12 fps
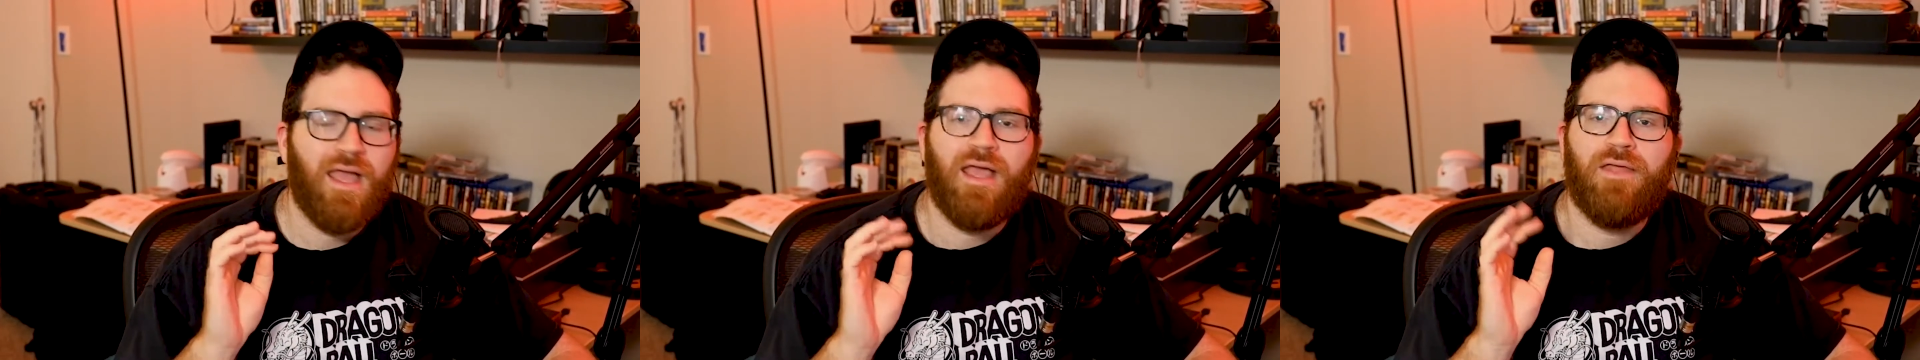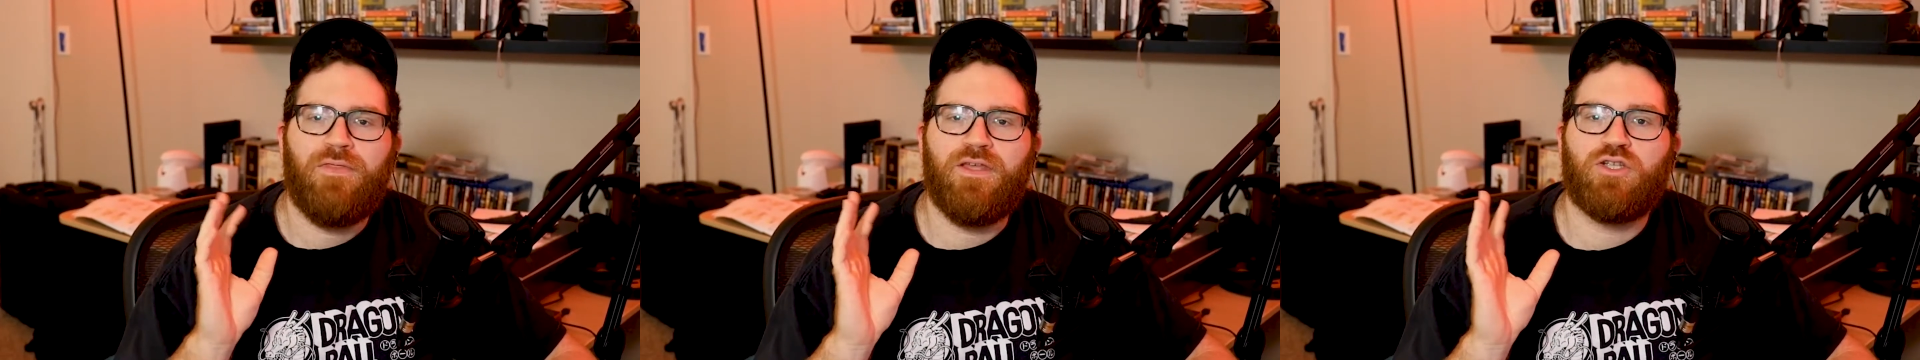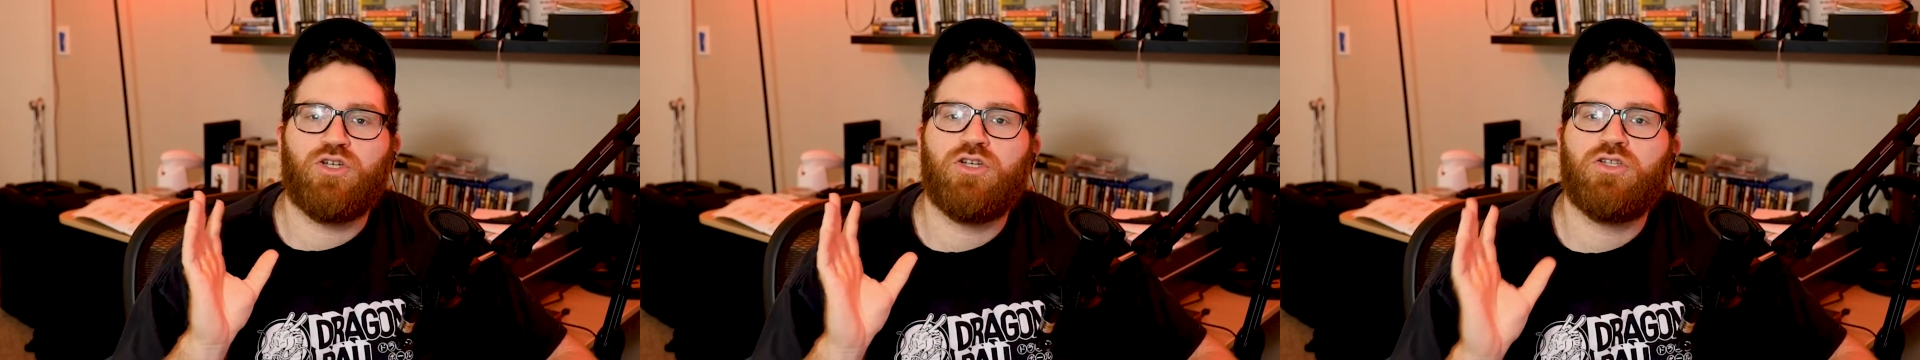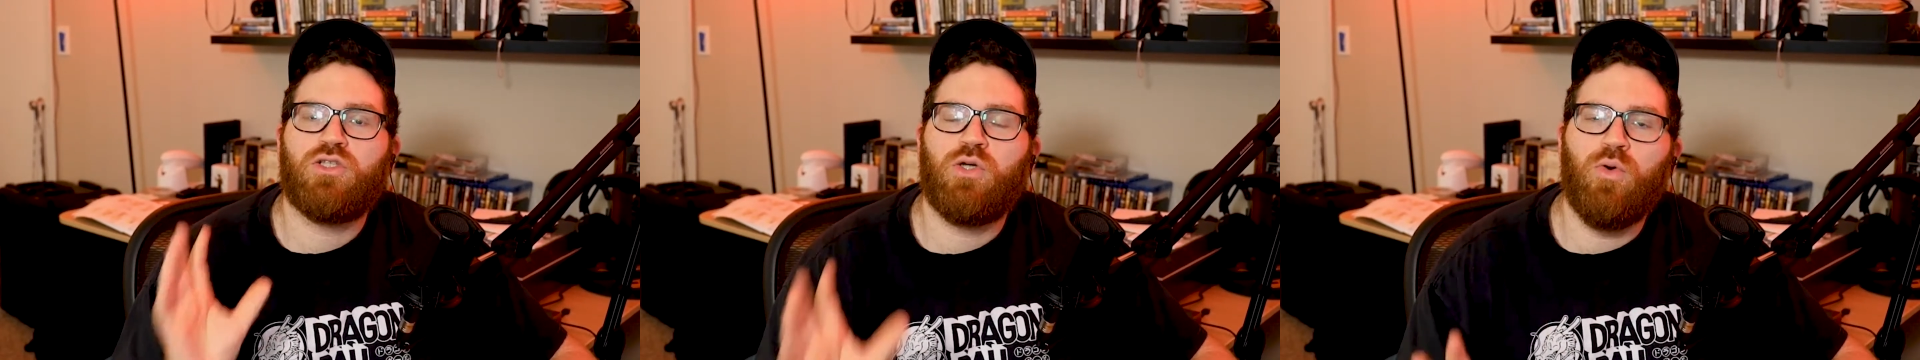These are
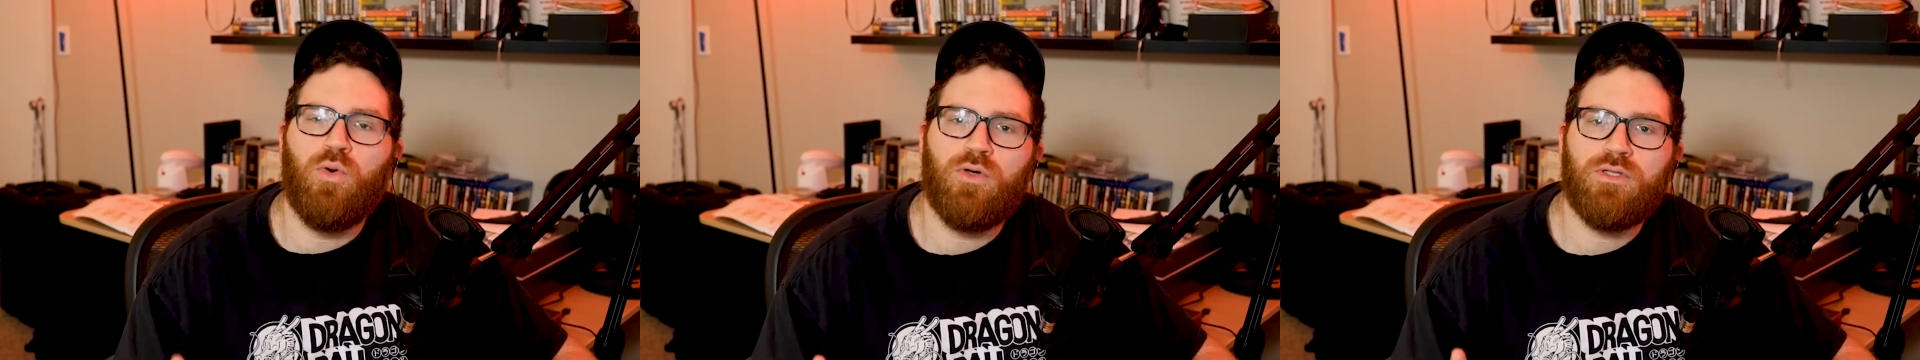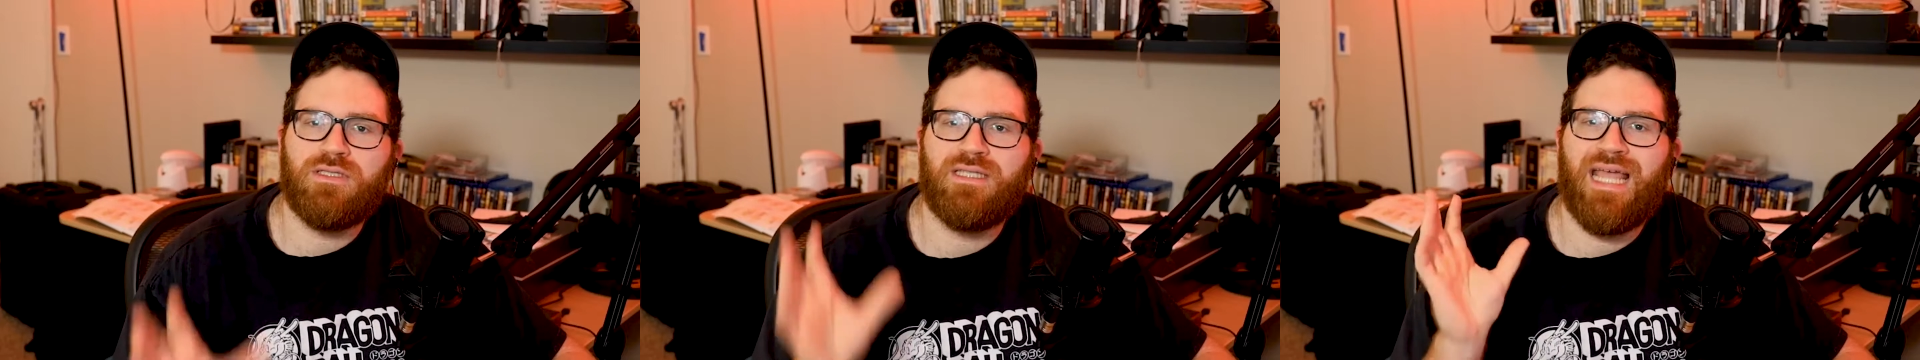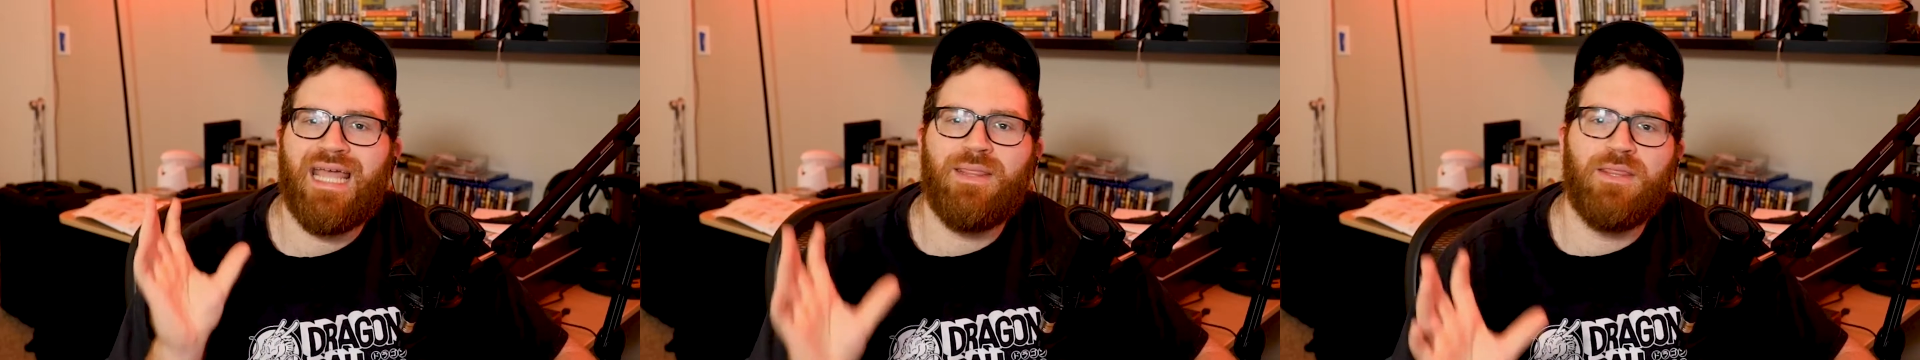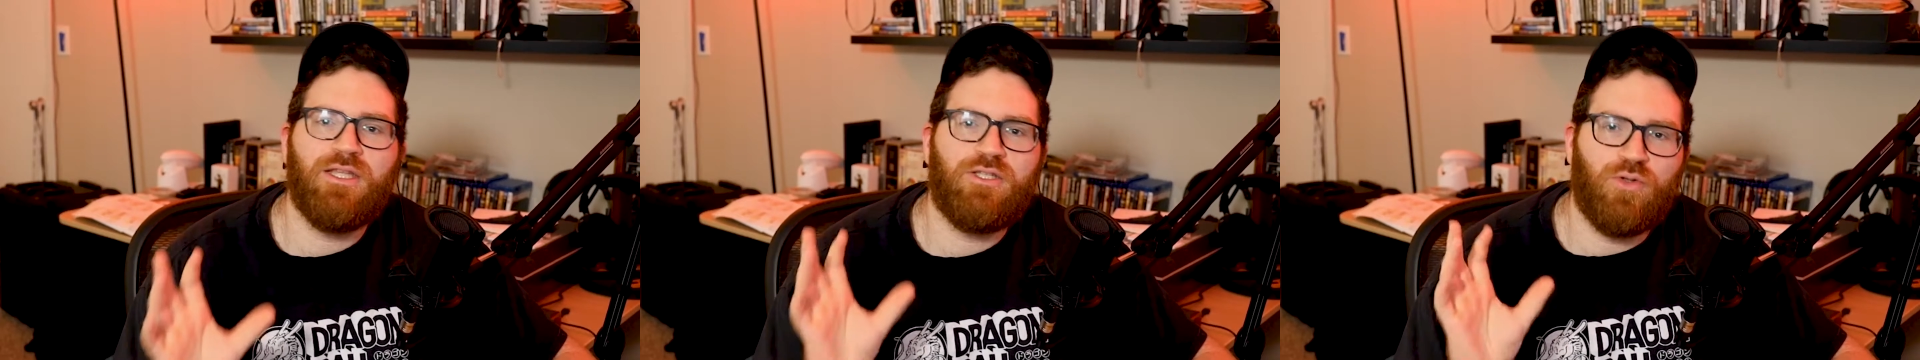just tools
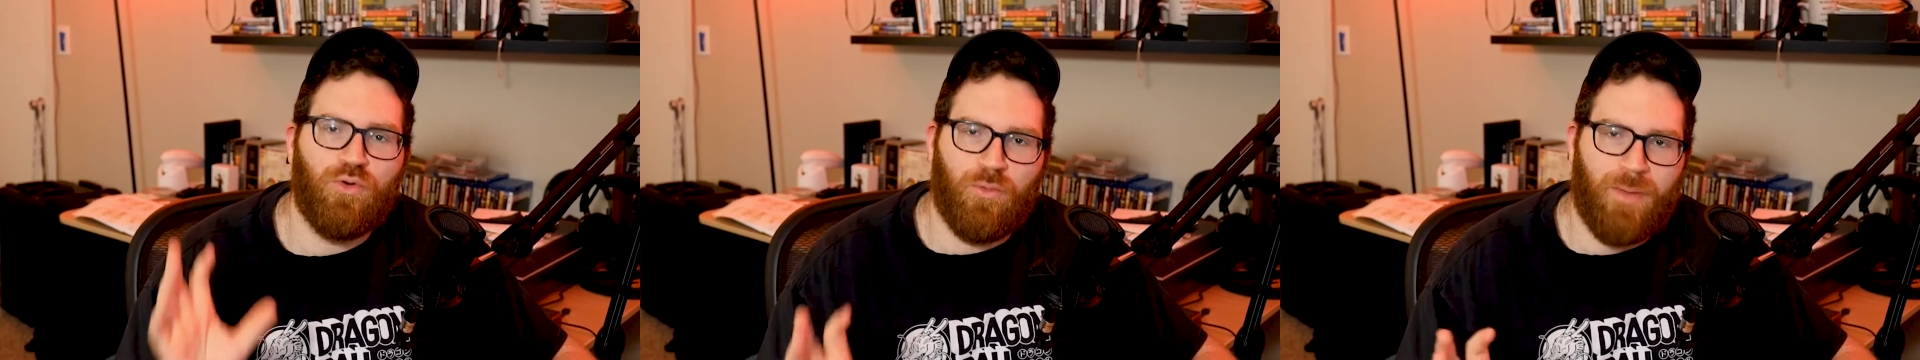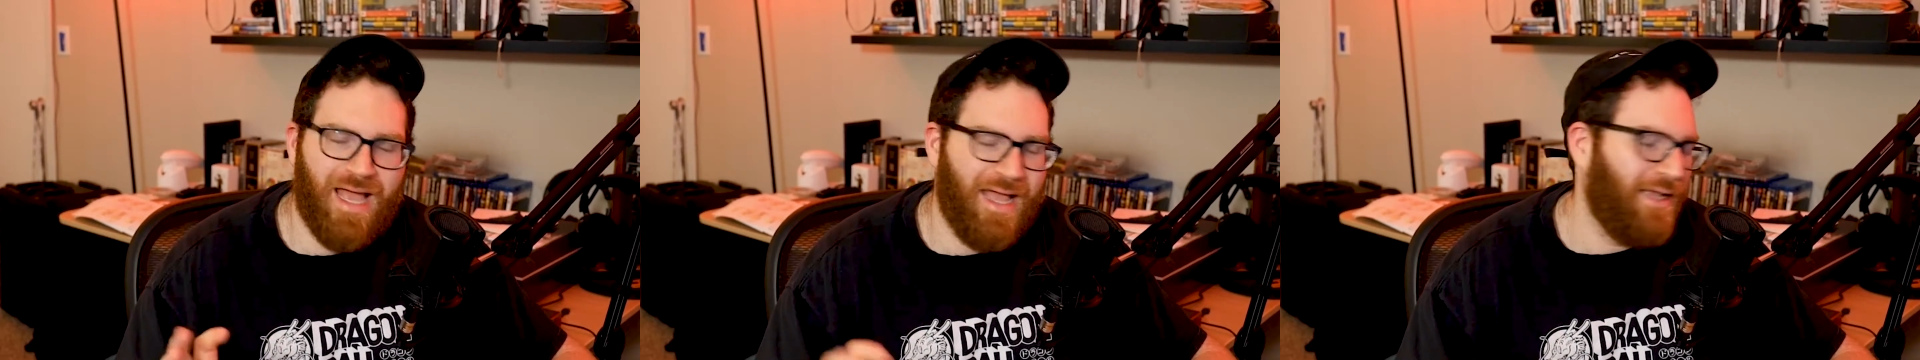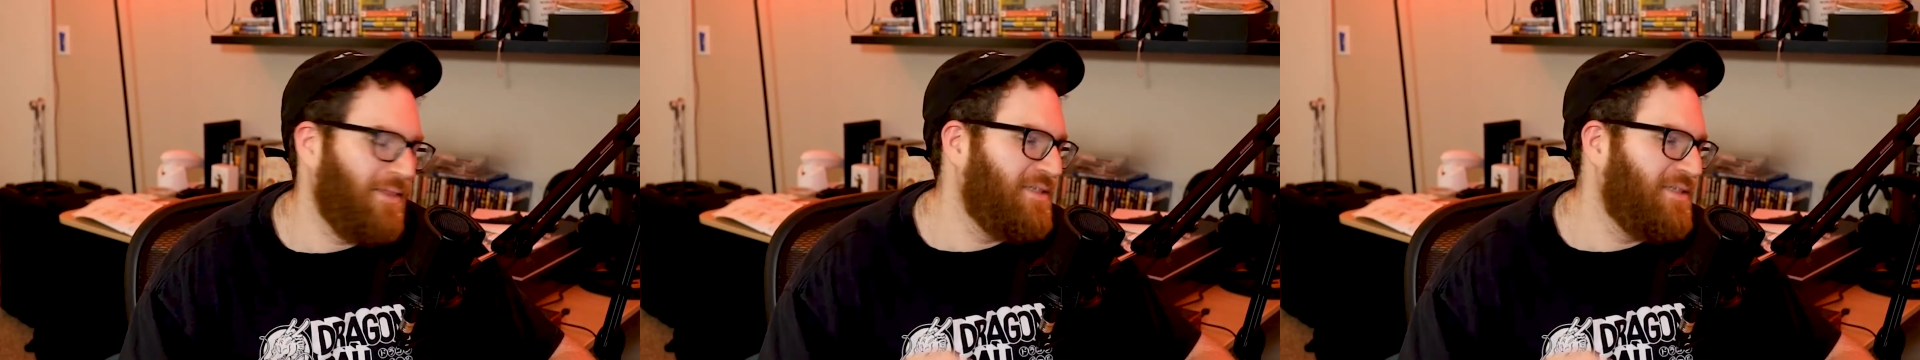in the tool bag.